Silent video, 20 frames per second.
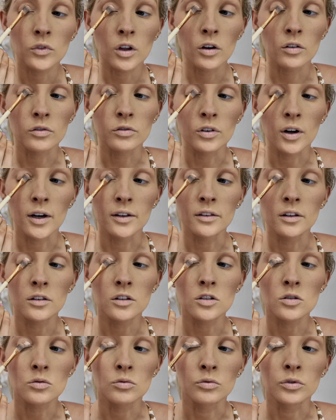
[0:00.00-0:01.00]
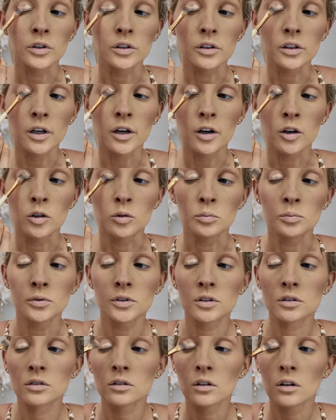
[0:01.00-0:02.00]
I find that this really
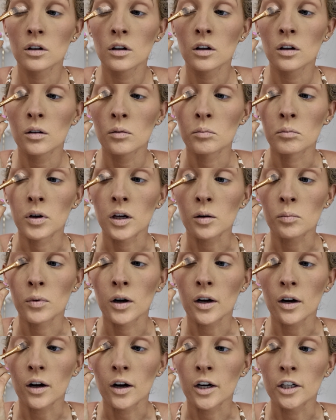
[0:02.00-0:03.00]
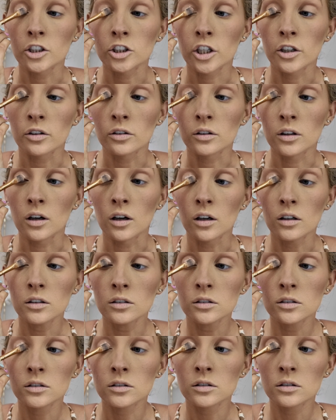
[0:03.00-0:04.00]
helps make my eyeshadow
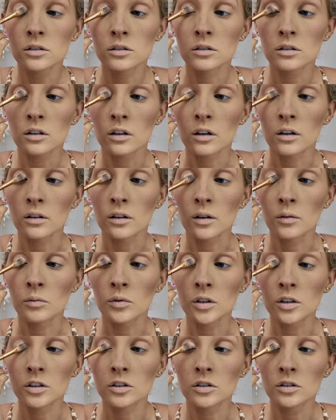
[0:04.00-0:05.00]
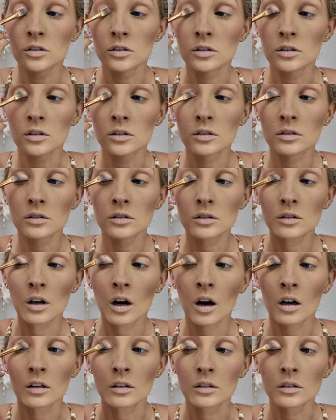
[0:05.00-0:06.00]
last. And then when you do use
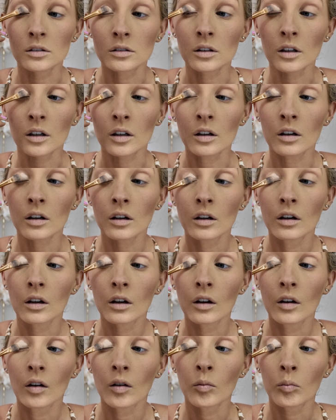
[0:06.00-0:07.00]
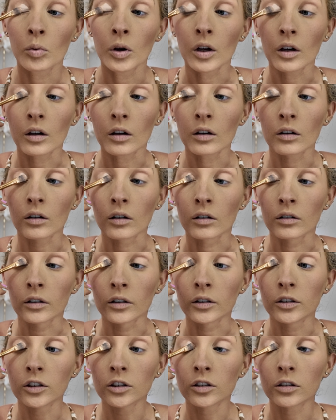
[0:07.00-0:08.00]
colors like pink and
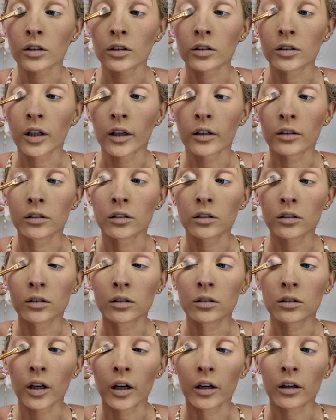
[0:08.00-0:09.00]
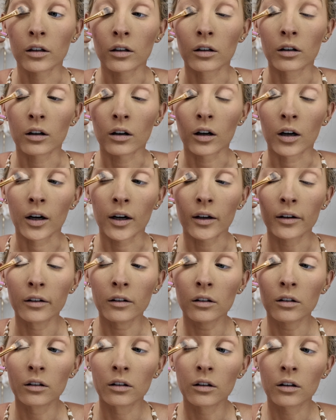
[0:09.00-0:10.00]
orange that tend to stain your eye,
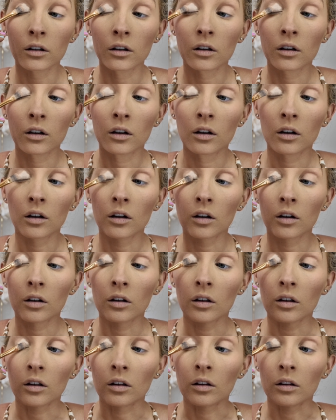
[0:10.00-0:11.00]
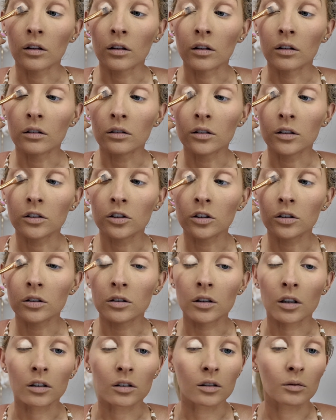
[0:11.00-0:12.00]
this
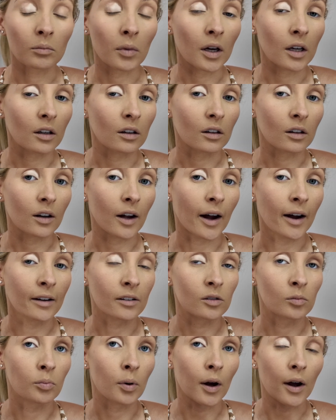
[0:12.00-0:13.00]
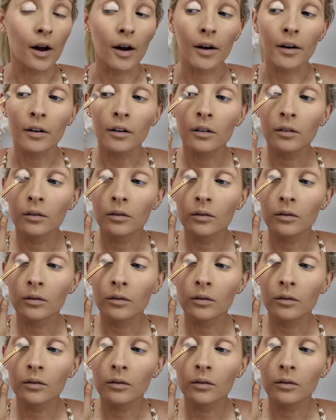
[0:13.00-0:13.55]
just doesn't make it as bad.